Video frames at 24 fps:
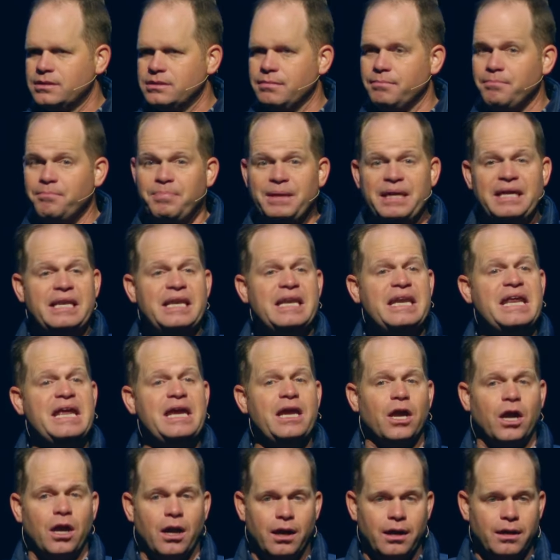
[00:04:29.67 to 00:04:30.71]
to be
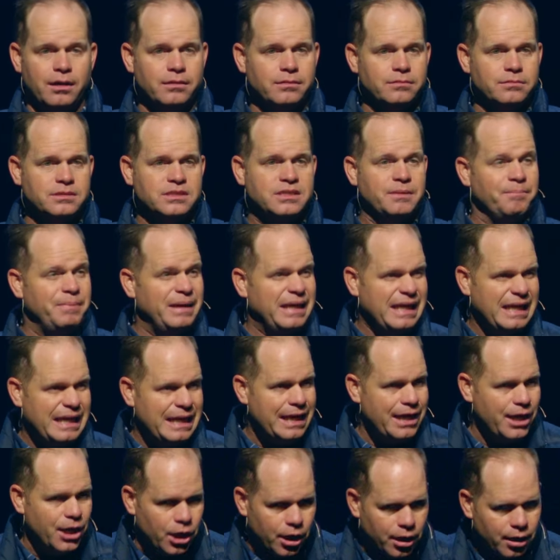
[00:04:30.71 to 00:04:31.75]
near to be
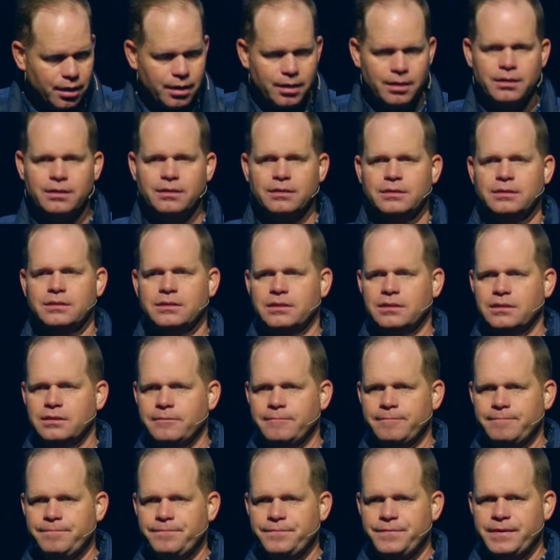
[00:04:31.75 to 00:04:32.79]
here
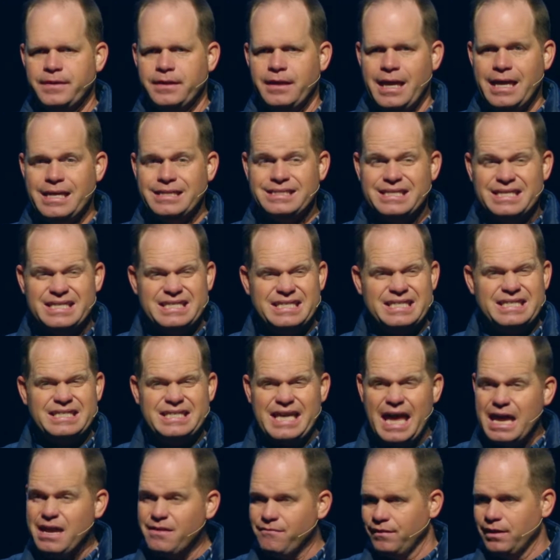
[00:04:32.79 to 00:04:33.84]
and to
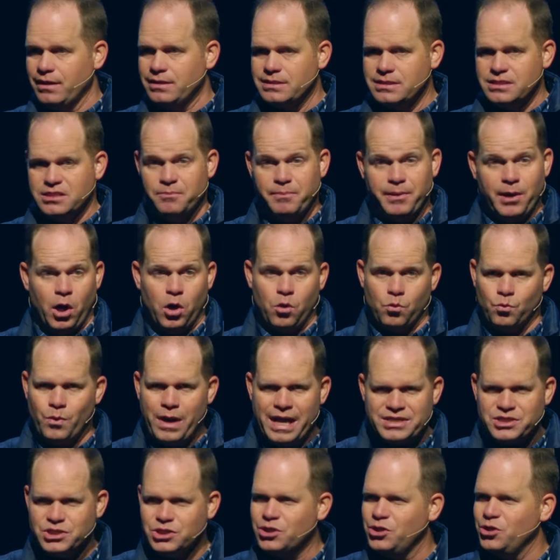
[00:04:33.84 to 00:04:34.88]
save us, to be our
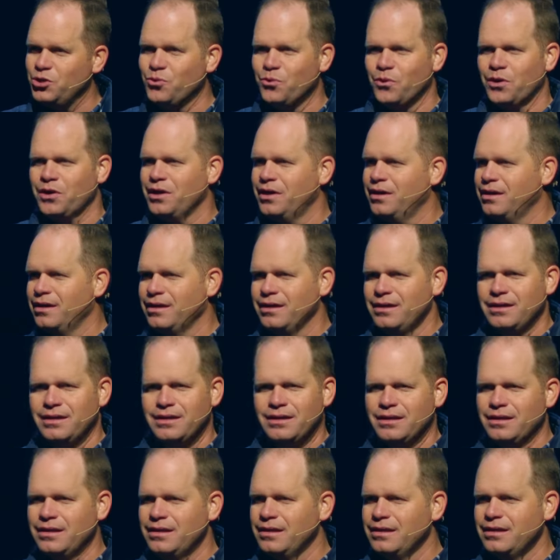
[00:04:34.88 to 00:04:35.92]
rescuer.
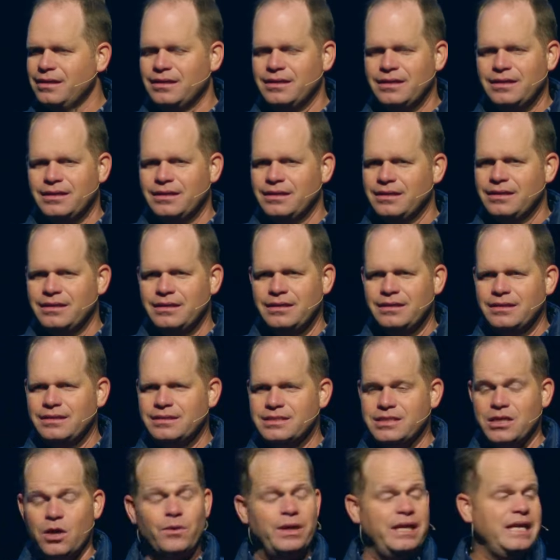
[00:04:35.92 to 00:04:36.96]

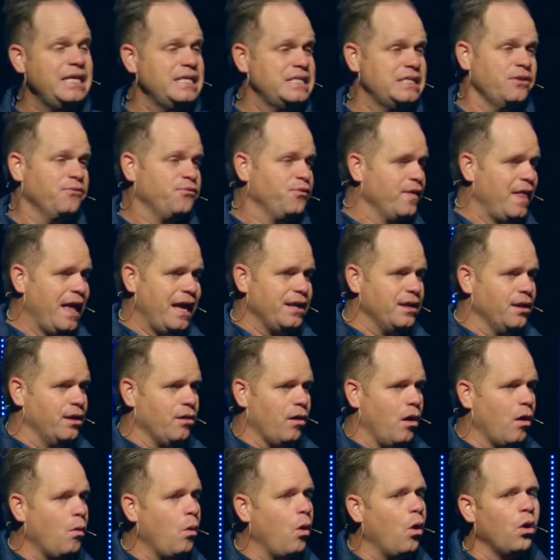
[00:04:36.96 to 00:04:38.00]
So easy for that to
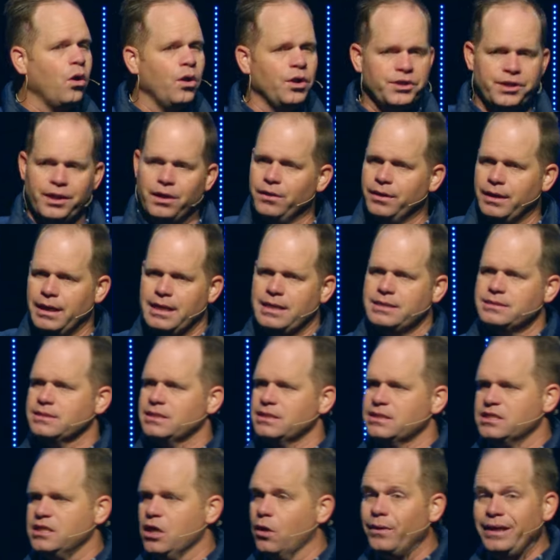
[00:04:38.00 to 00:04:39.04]
grow old on us.
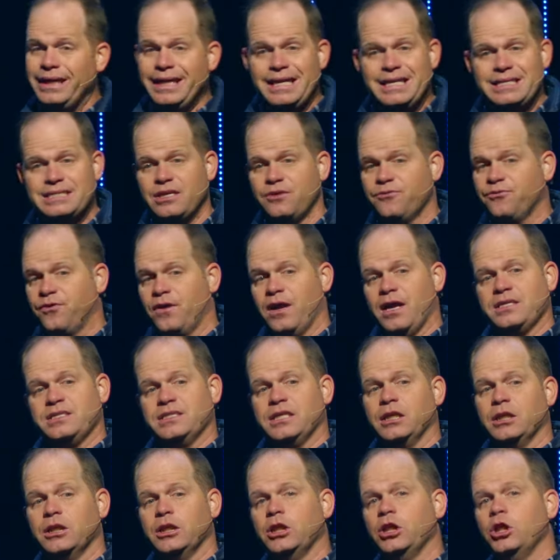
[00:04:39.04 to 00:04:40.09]
It's so easy for us
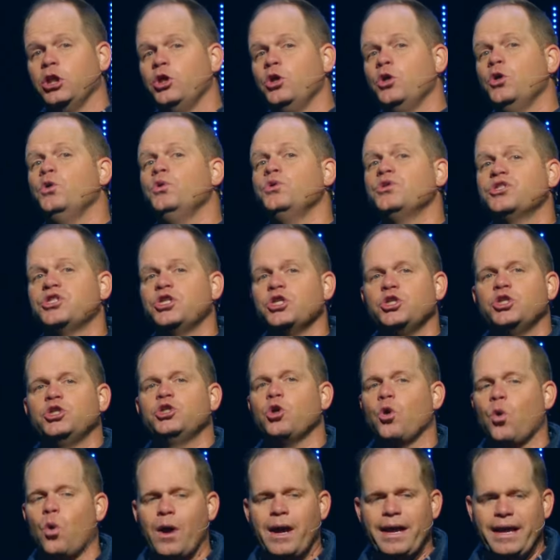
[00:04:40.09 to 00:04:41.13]
to lose the
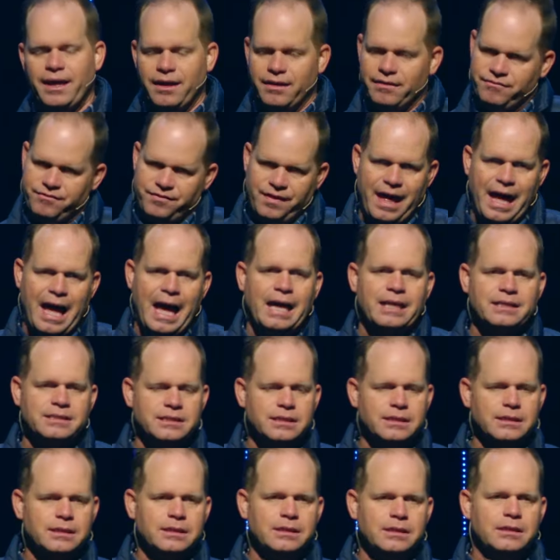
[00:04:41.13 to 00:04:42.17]
joy of that.
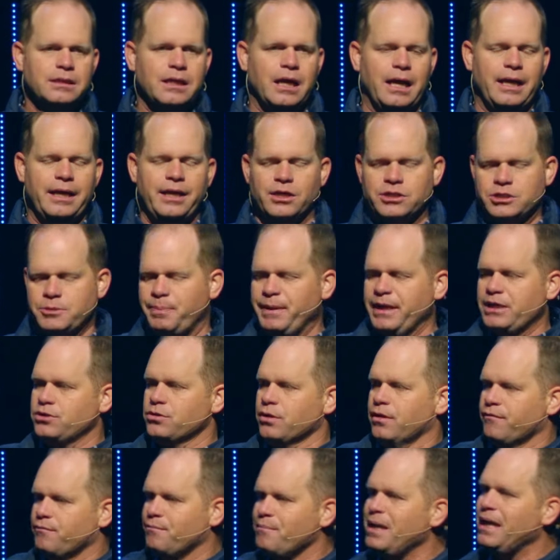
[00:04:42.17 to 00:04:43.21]
Uh, here's a
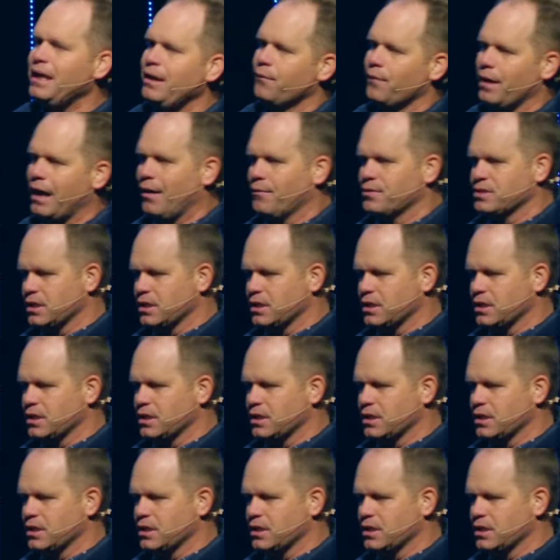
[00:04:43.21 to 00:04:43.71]
picture of me when I